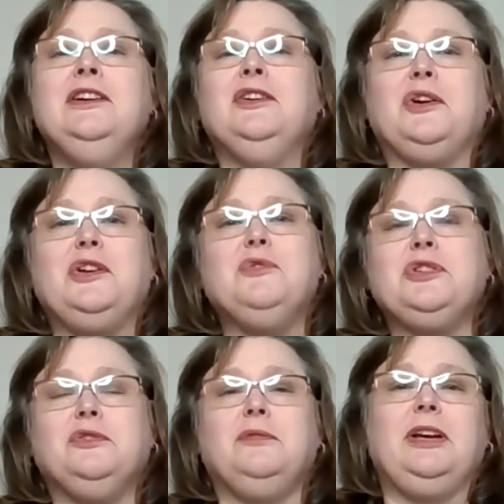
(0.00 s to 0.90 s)
or you were
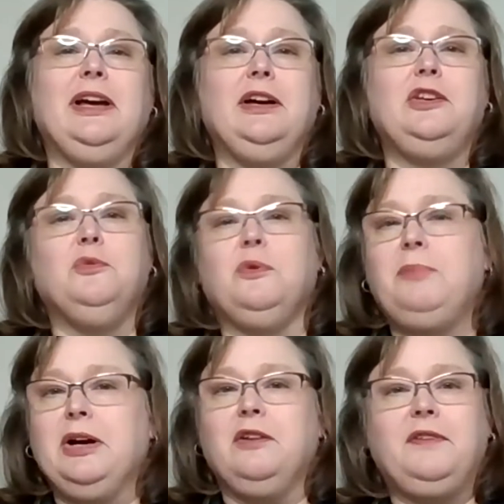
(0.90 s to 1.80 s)
showing me how you
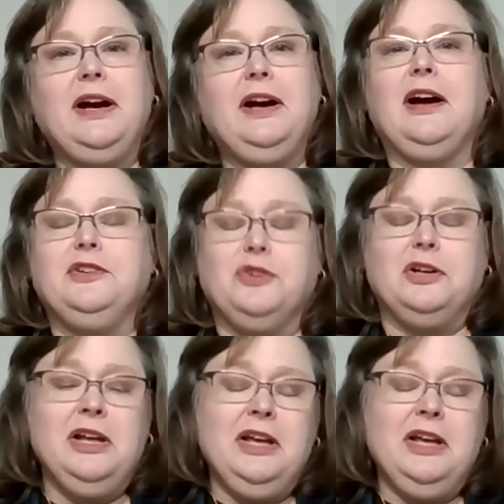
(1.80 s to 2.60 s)
repair a fire hydrant.